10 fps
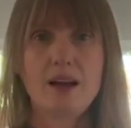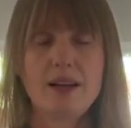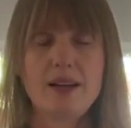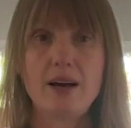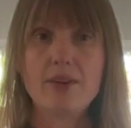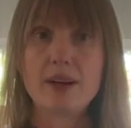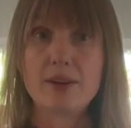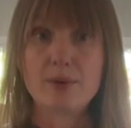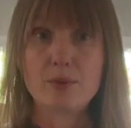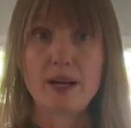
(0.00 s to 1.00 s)
And now the
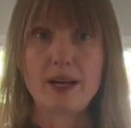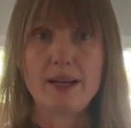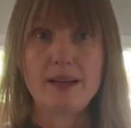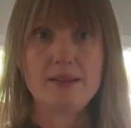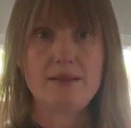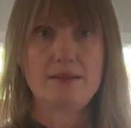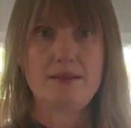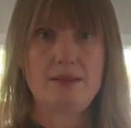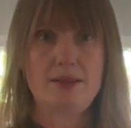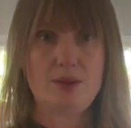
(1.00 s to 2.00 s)
other way.
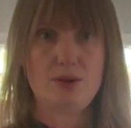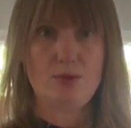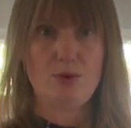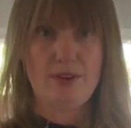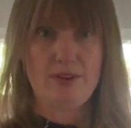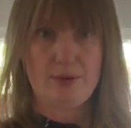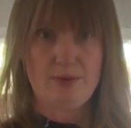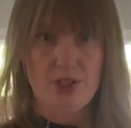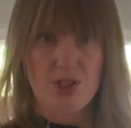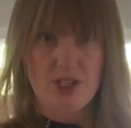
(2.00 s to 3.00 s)
So moving from
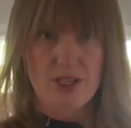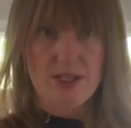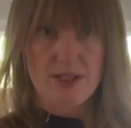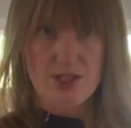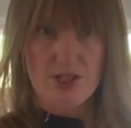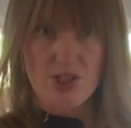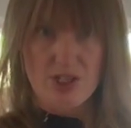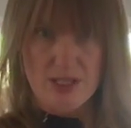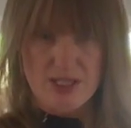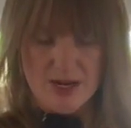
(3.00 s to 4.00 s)
the chin,
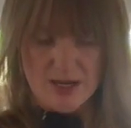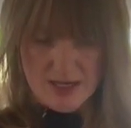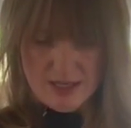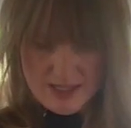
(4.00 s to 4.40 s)
chin tucking